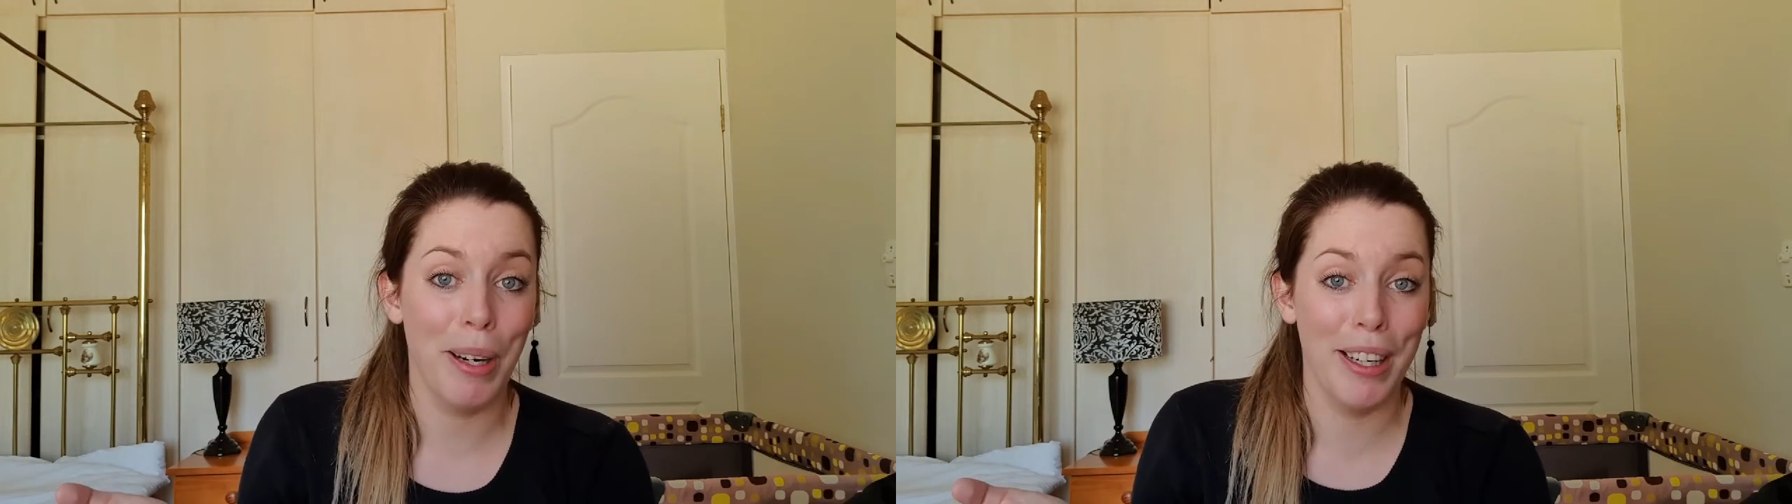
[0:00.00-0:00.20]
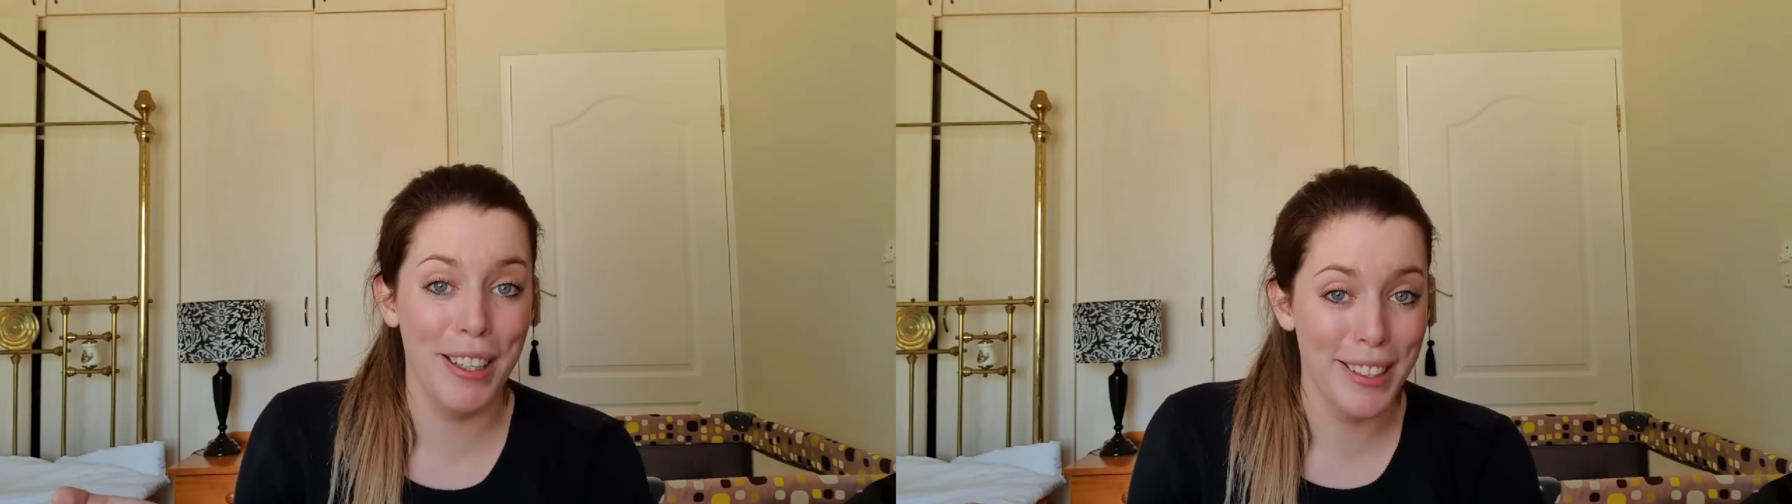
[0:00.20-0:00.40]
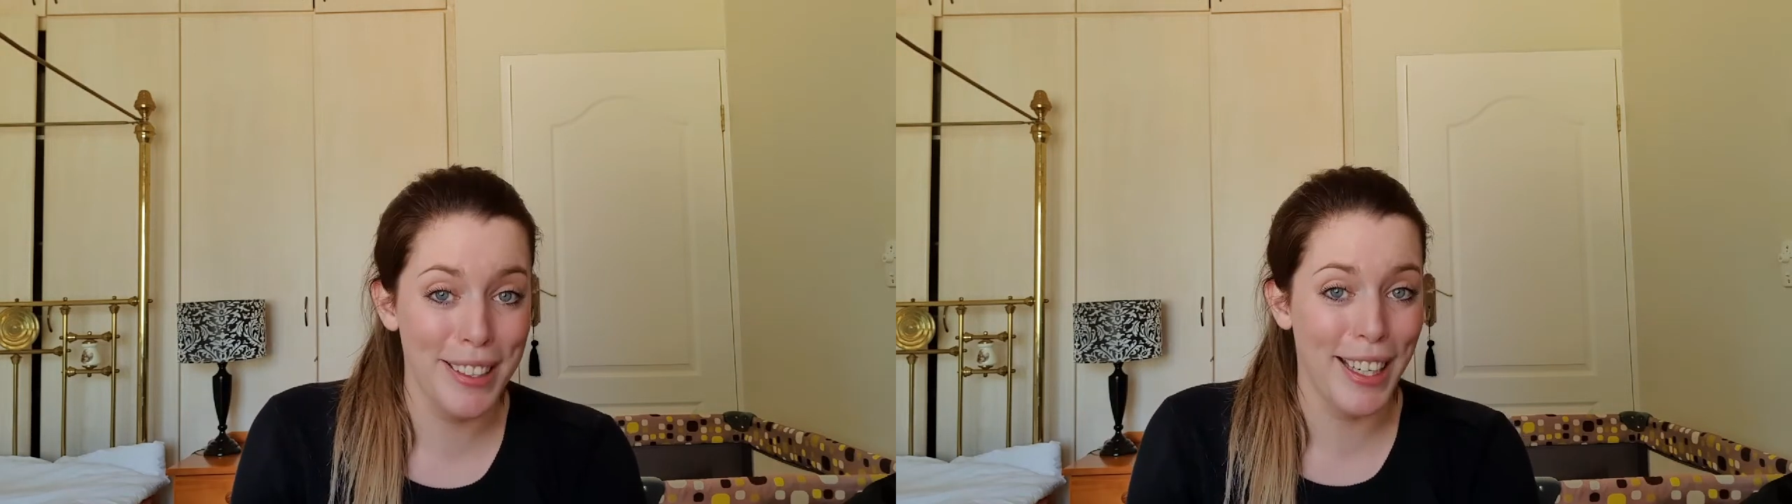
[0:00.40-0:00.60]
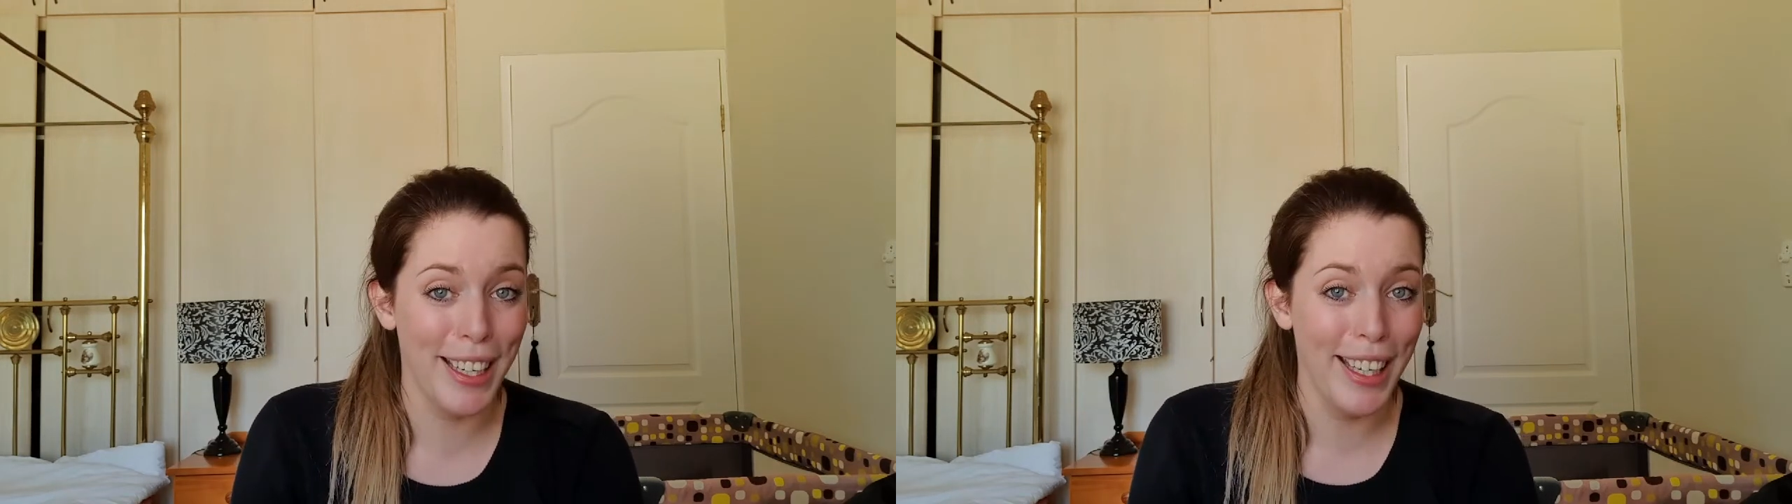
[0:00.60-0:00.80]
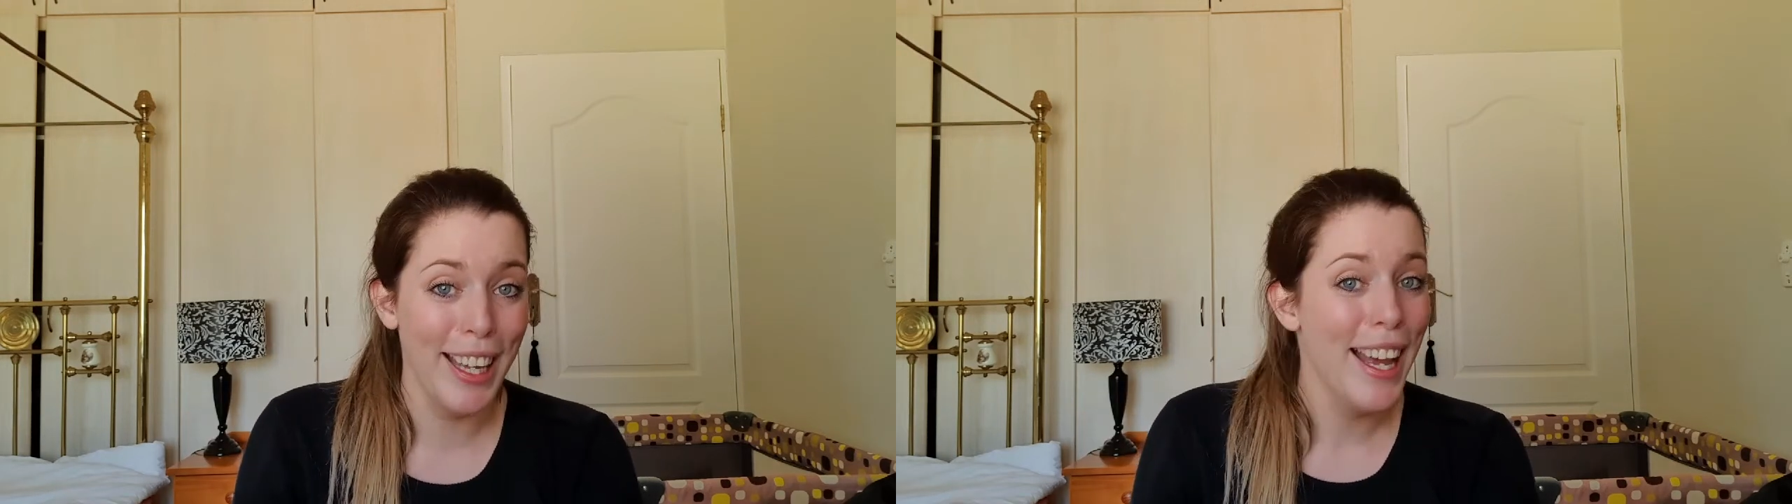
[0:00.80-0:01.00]

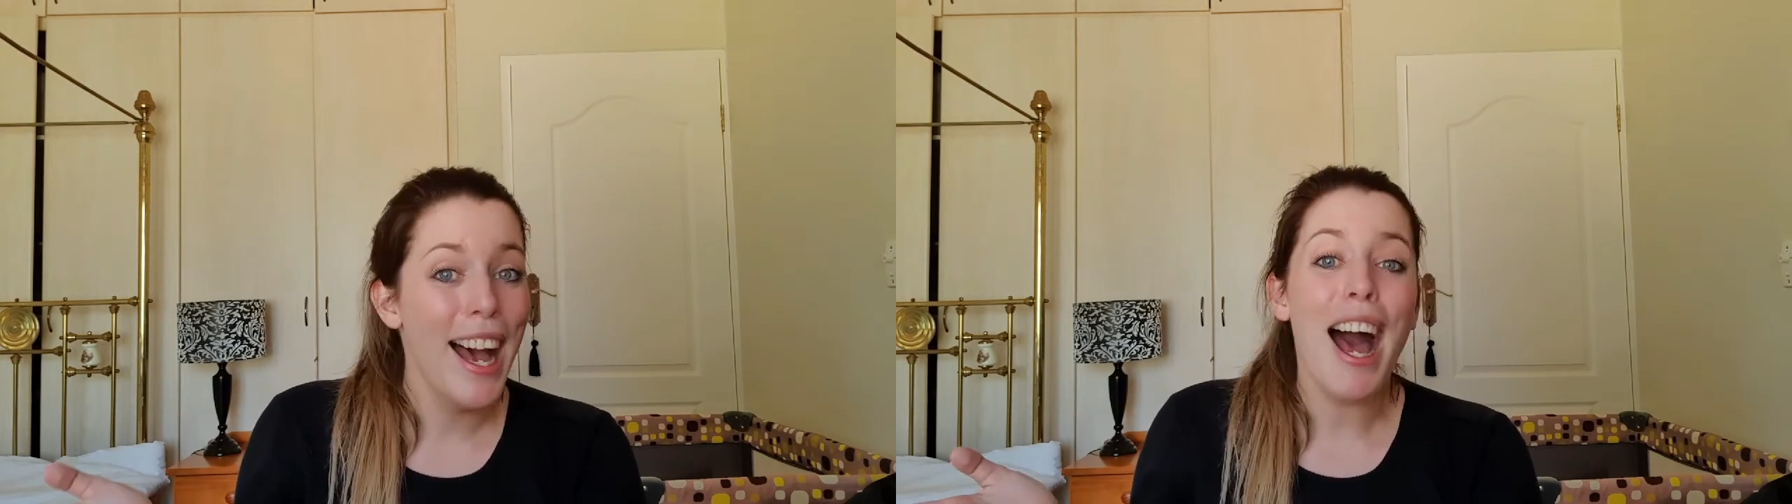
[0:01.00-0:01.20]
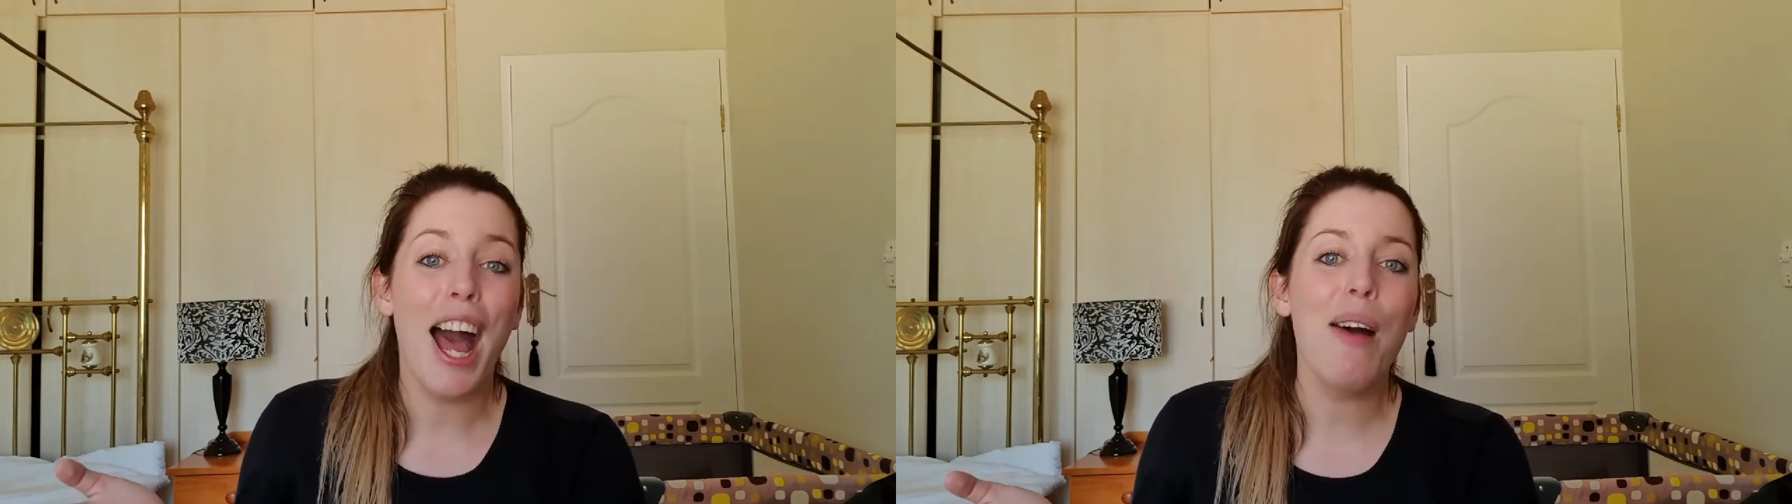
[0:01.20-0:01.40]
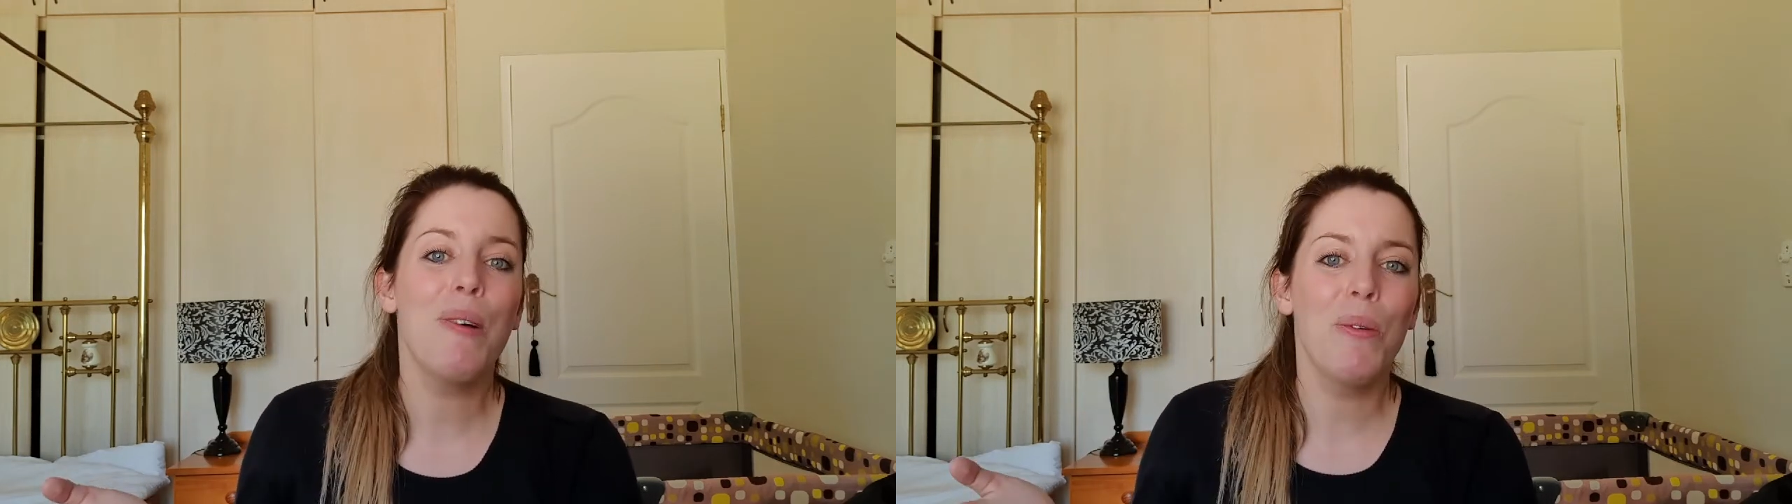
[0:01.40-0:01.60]
pregnancy i'm